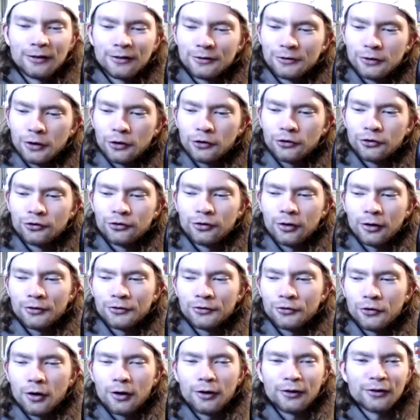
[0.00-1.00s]
such
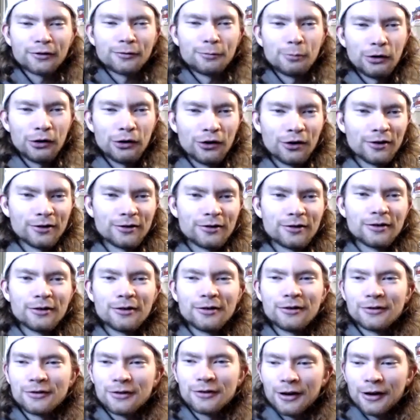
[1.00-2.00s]
fun
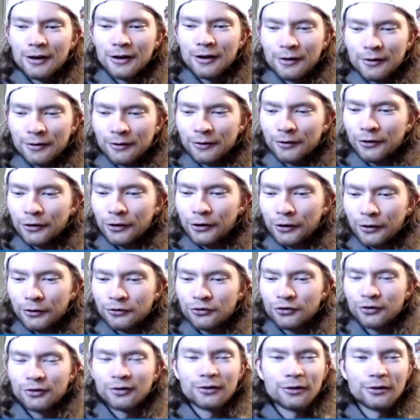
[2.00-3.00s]
experiences, and like,
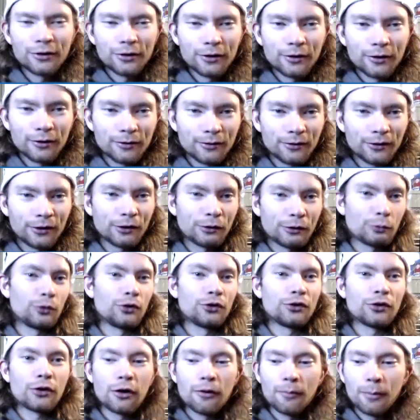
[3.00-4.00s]
just like we're
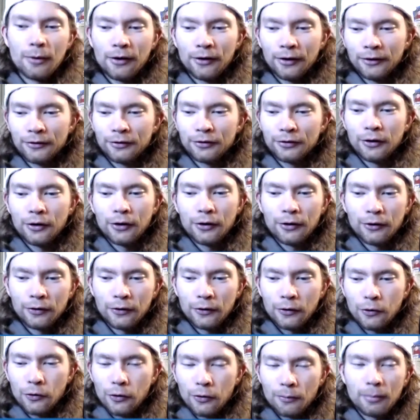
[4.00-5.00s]
talking about, like
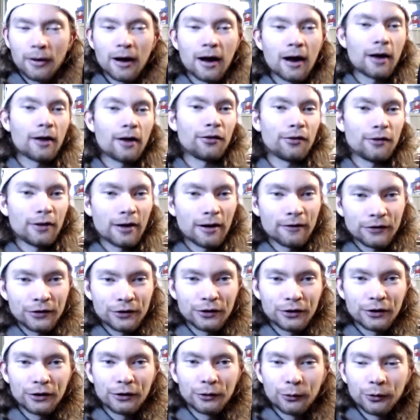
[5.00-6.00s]
the whole path and
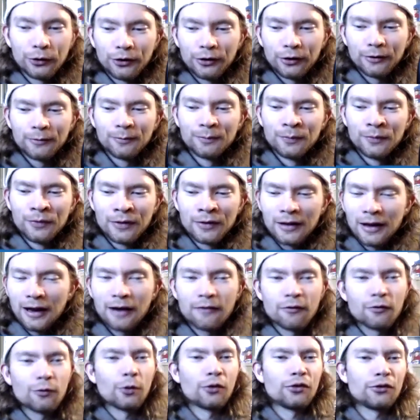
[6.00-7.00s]
everything, where
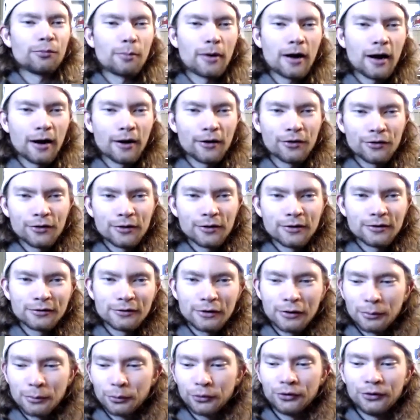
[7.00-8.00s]
everyone's path is
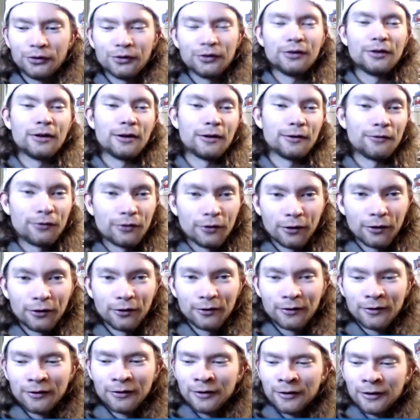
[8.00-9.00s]
completely
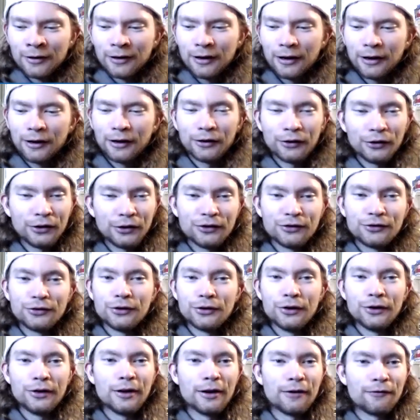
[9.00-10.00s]
different, and it leads
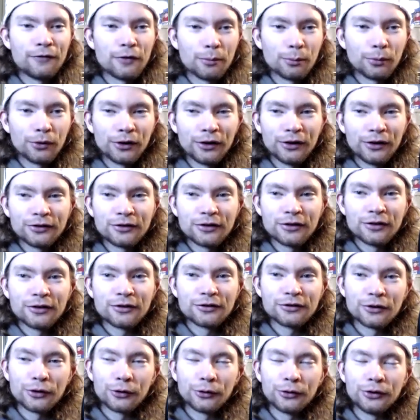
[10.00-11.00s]
you to different
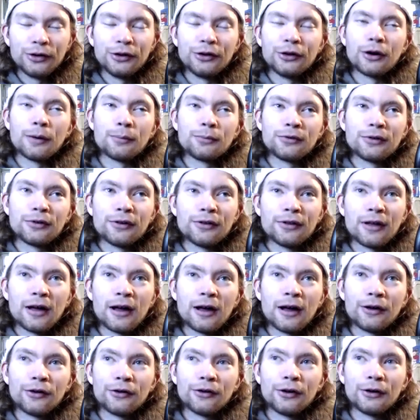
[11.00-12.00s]
places. So leading up to
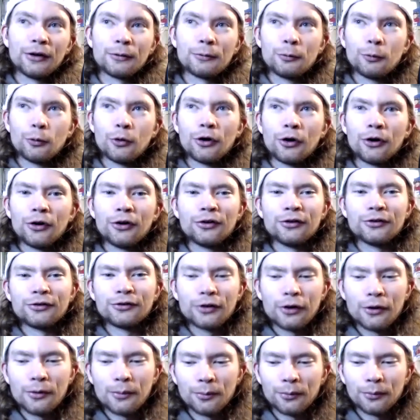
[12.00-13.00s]
that, like, what are
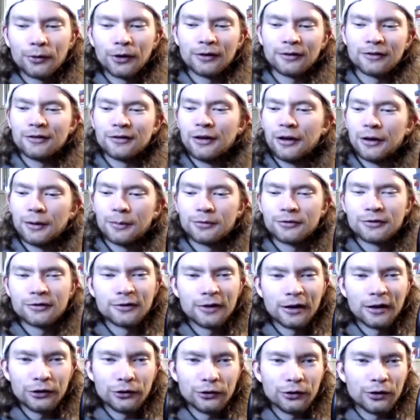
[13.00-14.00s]
some like tips
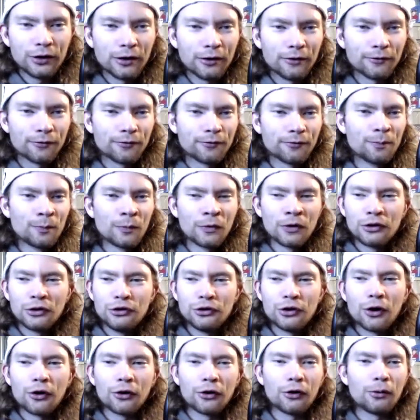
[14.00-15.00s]
that you'd give
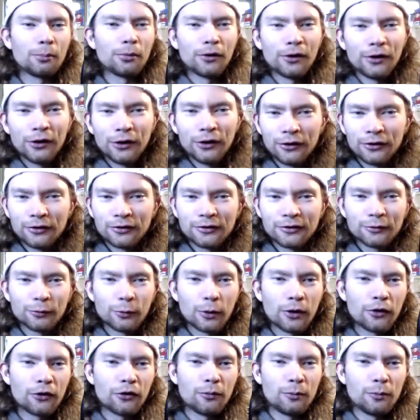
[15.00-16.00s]
younger players,
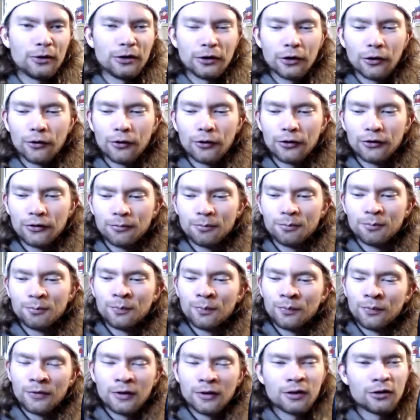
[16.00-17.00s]
whether it be going to
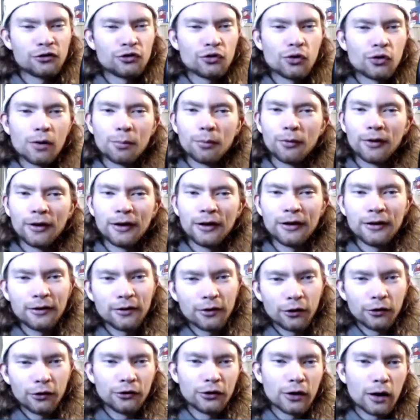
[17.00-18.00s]
triple A
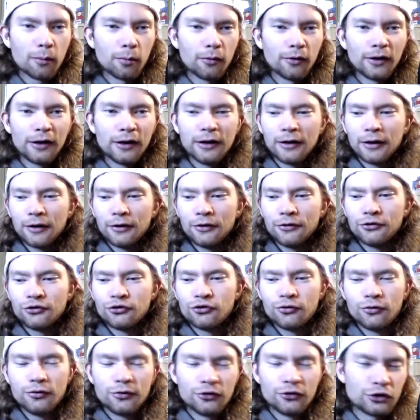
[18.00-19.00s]
or double A to
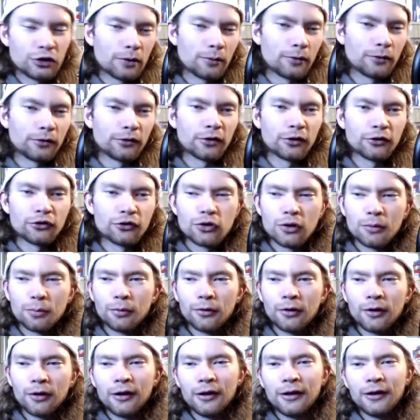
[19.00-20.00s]

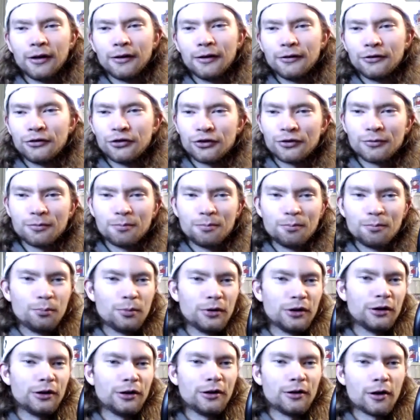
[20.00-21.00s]
triple A, just
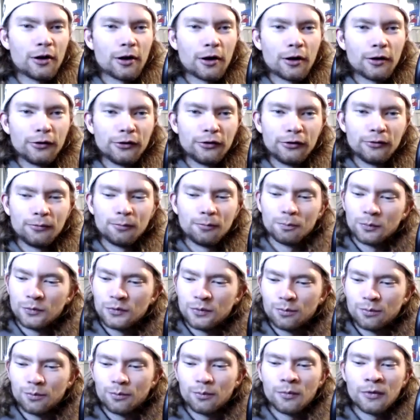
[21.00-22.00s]
B
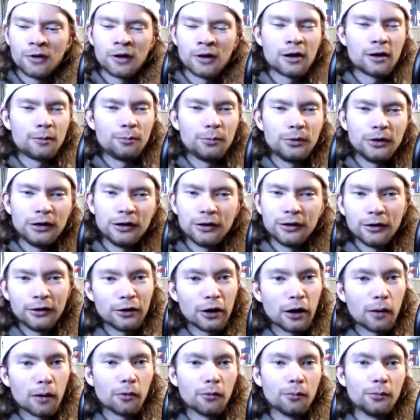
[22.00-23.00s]
to
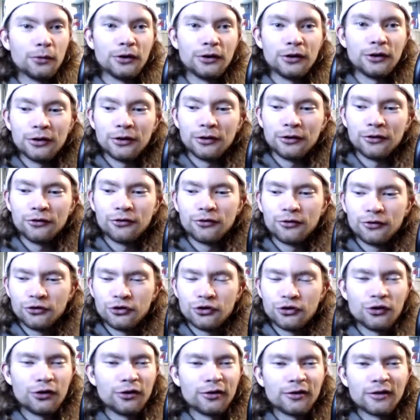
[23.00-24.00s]
double B,
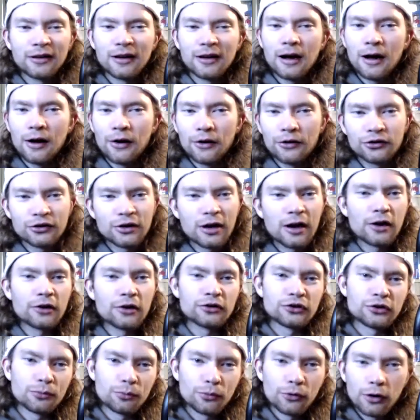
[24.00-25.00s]
juniors to college,
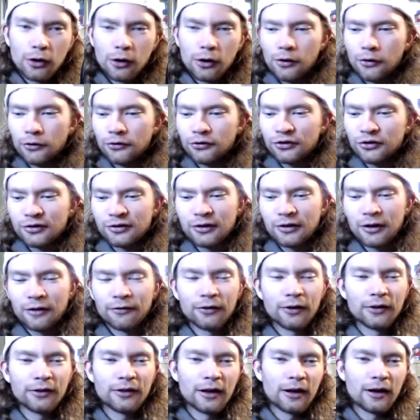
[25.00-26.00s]
college to pro, just stuff
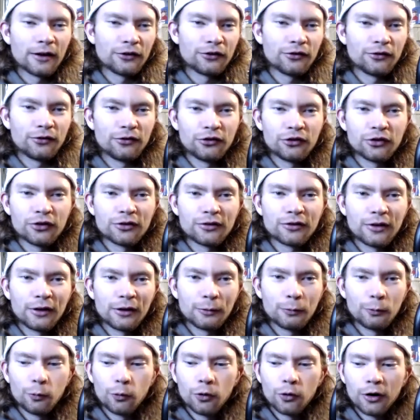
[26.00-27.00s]
like that, and just like
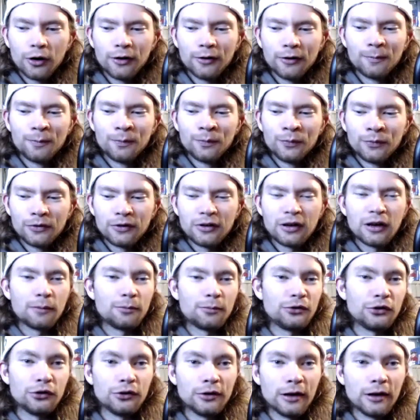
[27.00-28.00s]
what
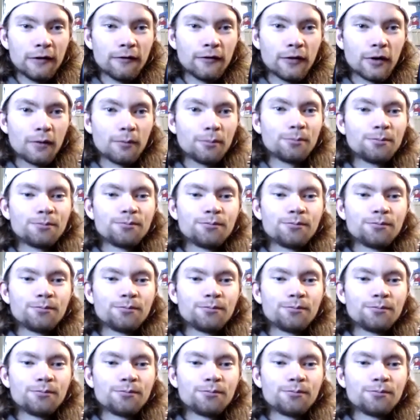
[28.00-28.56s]
tips you'd give them?